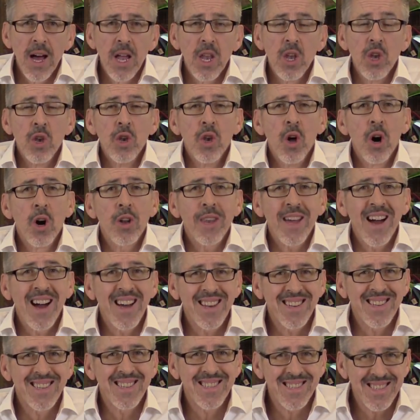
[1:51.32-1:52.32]
not
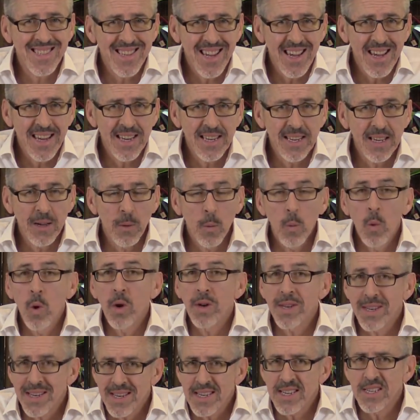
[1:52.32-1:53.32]
understanding
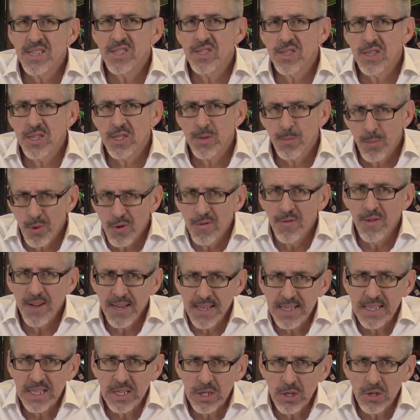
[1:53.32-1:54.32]
what it is that's
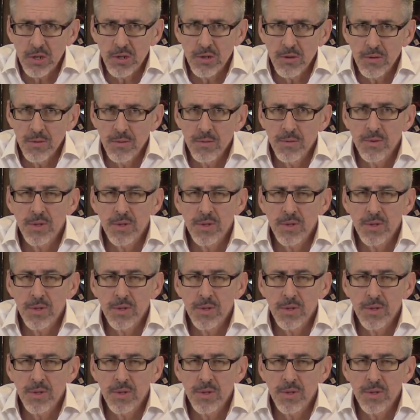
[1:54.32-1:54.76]
preventing you.